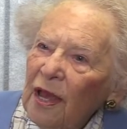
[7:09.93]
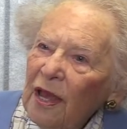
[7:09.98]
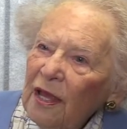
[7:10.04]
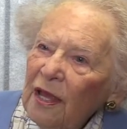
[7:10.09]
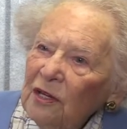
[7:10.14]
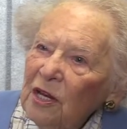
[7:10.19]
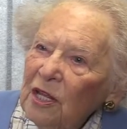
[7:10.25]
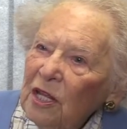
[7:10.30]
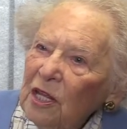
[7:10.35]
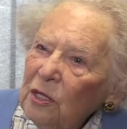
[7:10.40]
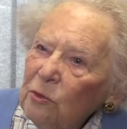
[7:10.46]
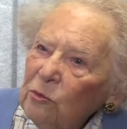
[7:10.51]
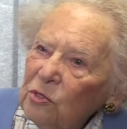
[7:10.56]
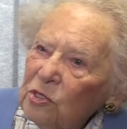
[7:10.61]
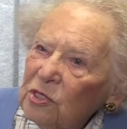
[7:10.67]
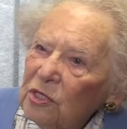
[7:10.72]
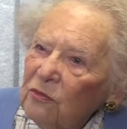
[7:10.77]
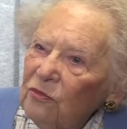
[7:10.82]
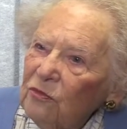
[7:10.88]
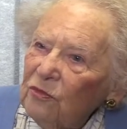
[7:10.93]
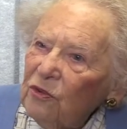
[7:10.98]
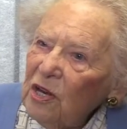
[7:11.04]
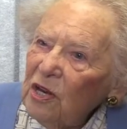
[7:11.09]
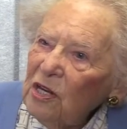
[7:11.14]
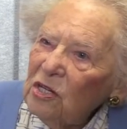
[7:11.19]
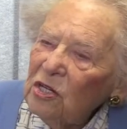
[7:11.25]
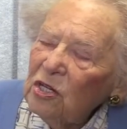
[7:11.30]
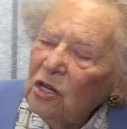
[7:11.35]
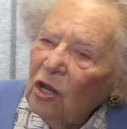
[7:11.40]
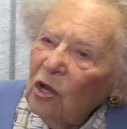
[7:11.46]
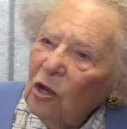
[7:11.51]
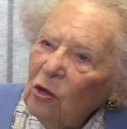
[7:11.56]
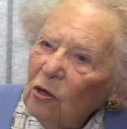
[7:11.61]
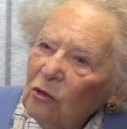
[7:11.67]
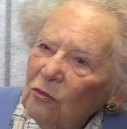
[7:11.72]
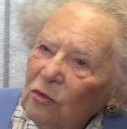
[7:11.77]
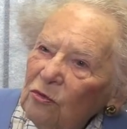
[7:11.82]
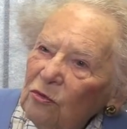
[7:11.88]
and he was a friend
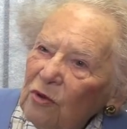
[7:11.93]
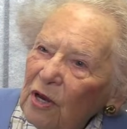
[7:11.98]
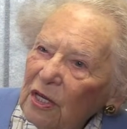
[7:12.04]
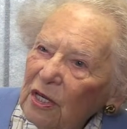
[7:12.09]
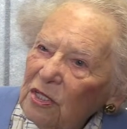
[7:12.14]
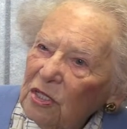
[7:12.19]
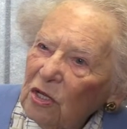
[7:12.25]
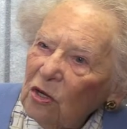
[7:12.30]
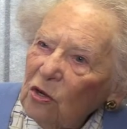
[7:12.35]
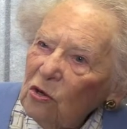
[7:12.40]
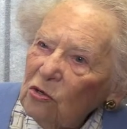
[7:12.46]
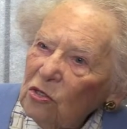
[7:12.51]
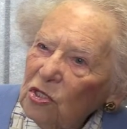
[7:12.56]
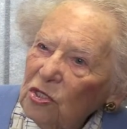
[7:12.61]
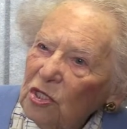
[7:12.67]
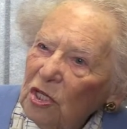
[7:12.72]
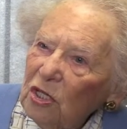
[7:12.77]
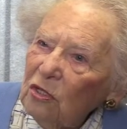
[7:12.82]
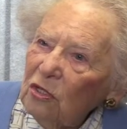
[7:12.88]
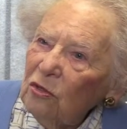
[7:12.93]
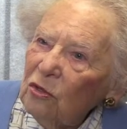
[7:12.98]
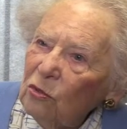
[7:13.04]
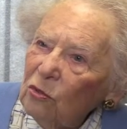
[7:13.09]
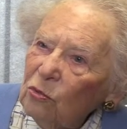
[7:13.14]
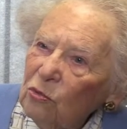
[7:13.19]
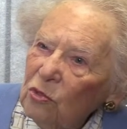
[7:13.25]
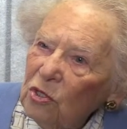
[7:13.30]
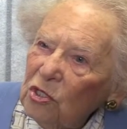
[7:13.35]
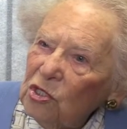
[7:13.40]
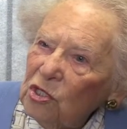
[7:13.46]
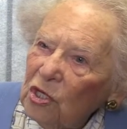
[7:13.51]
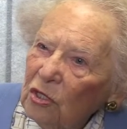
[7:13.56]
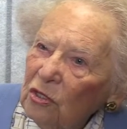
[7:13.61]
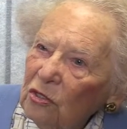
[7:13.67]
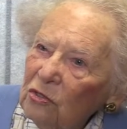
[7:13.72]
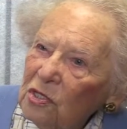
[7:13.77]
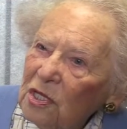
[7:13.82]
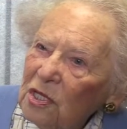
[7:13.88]
of the rector, Archdeacon Thorny
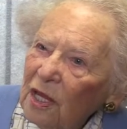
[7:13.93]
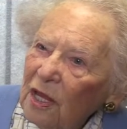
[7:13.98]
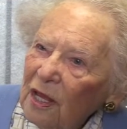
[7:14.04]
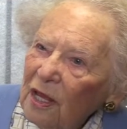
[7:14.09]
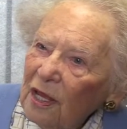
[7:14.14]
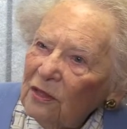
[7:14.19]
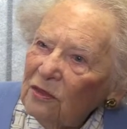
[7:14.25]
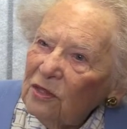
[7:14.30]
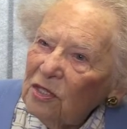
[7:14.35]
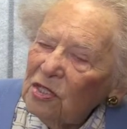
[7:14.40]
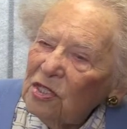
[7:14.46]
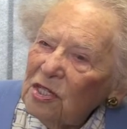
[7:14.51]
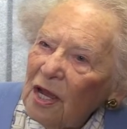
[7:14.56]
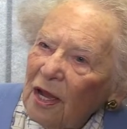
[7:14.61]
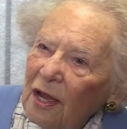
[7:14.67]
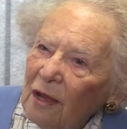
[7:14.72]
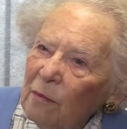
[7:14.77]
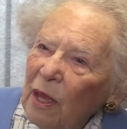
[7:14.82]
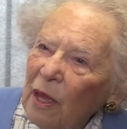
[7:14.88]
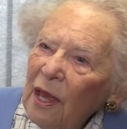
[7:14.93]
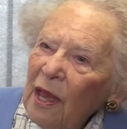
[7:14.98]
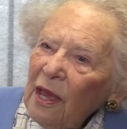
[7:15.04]
Jones, at the time.